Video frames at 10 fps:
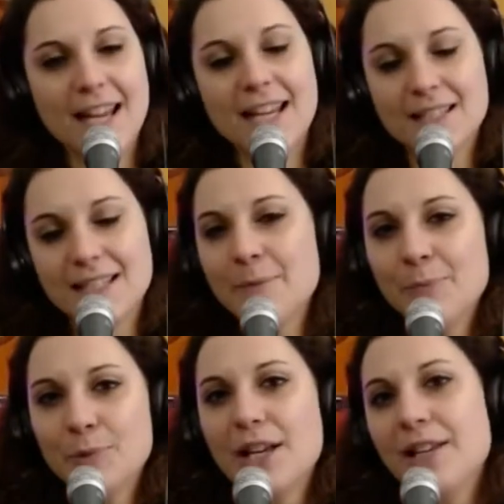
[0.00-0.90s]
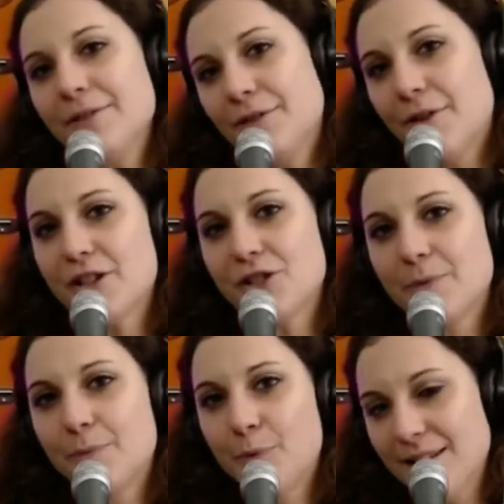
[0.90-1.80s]
and simple and fresh
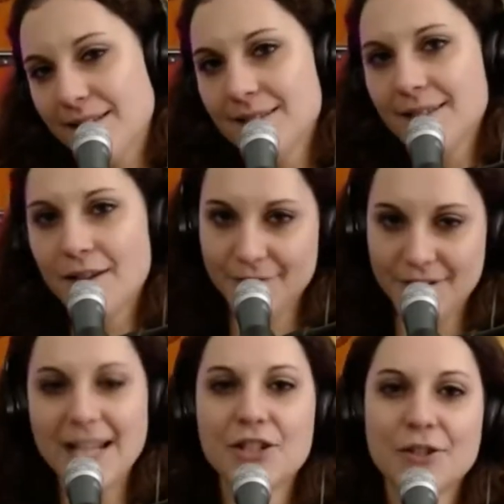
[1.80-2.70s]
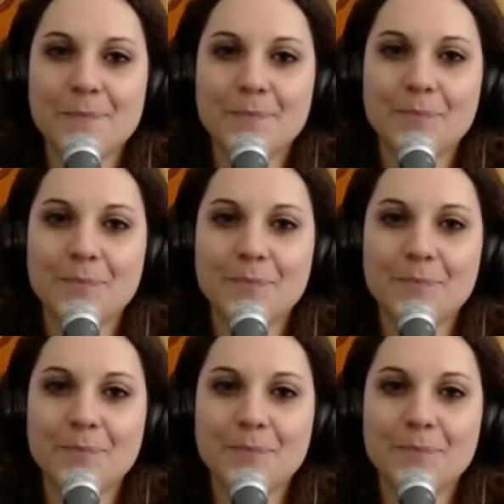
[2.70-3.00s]
presence on stage.